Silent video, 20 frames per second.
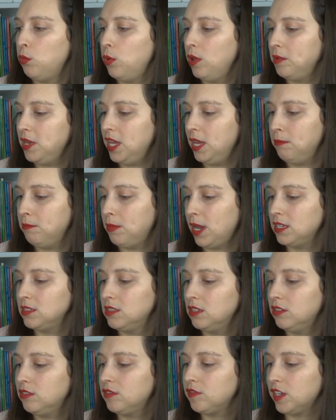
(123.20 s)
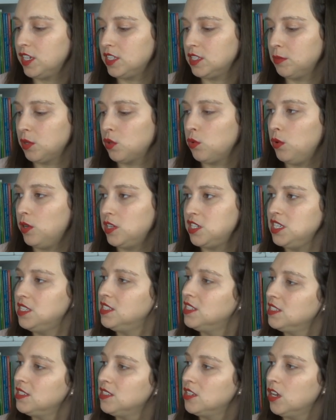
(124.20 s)
Women in Battle, Freedom, Equality,
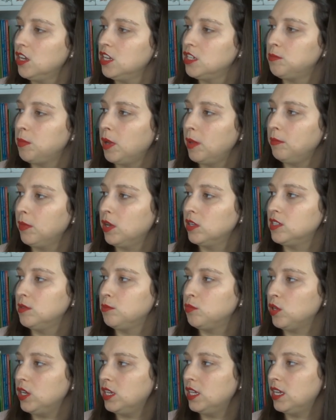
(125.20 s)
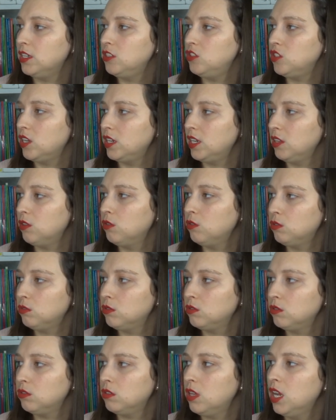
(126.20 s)
Sisterhood by Marta Breen and Jenny
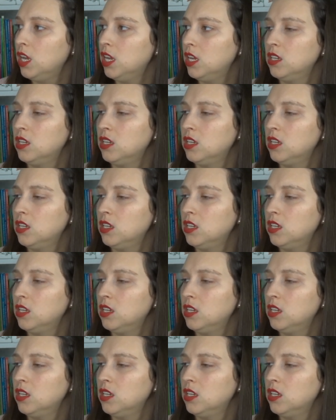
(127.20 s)
Gordle.